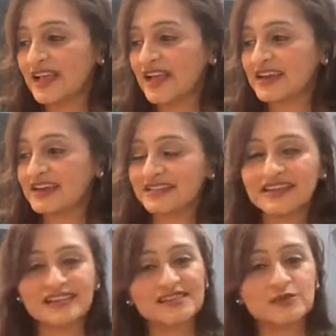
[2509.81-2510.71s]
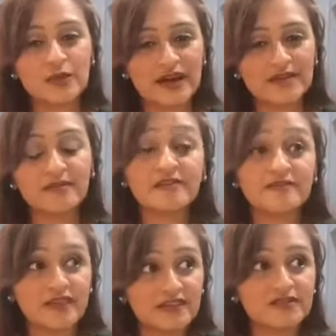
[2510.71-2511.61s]
And I like this wine. My
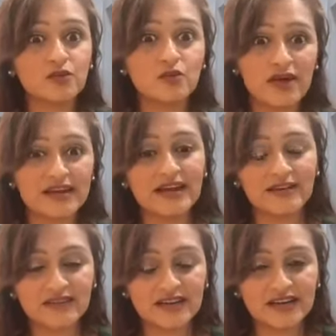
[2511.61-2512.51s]
favorite wine ever